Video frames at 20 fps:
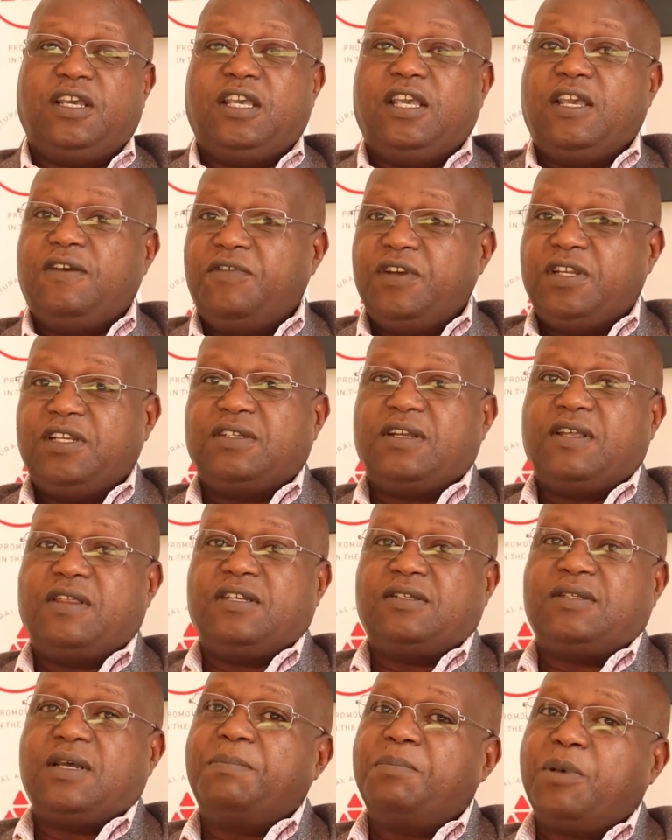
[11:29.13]
If it is at
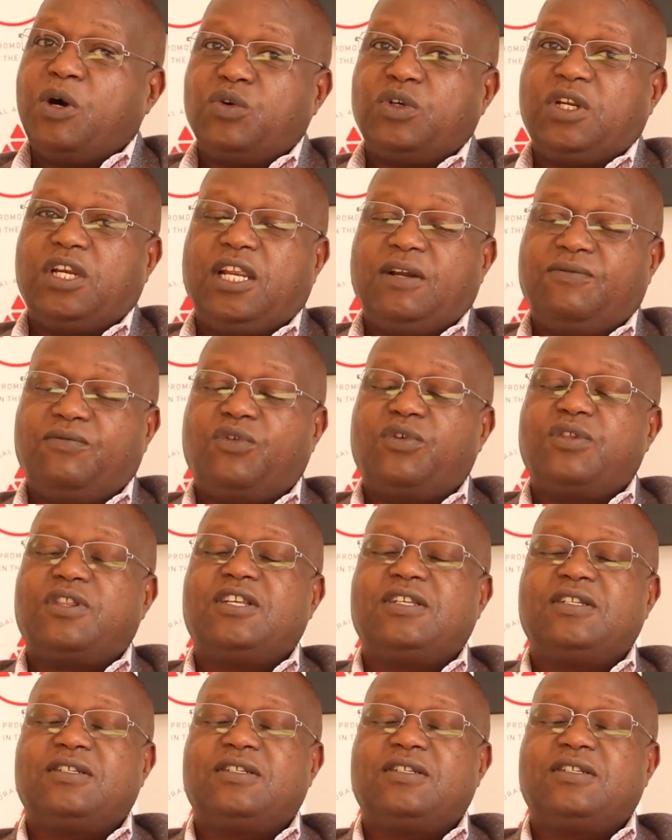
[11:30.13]
the sub-county level, there